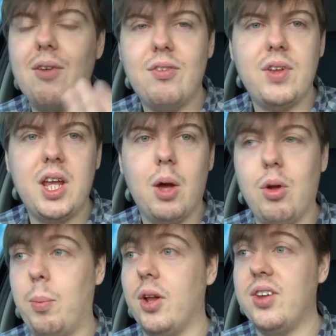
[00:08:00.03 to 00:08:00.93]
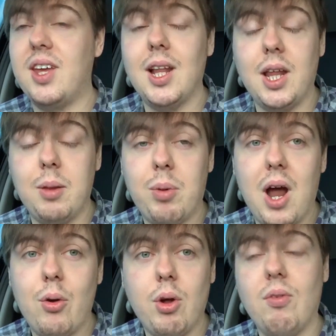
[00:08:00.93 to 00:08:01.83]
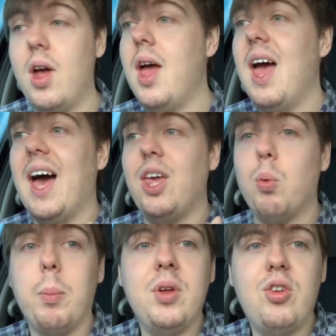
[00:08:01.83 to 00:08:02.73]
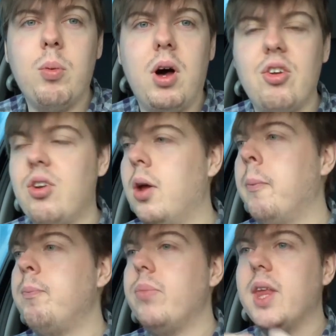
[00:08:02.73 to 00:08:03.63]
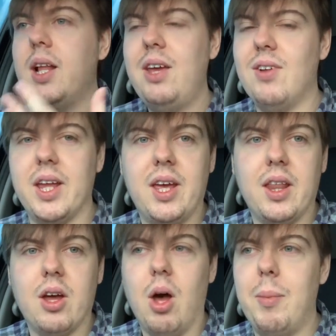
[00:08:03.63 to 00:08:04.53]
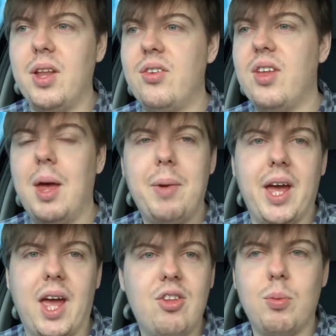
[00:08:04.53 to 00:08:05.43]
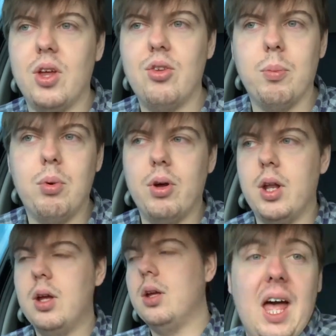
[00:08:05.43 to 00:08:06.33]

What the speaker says: have a video you're particularly proud of and you want me to watch, leave a link in the comments. I might get to it at some point.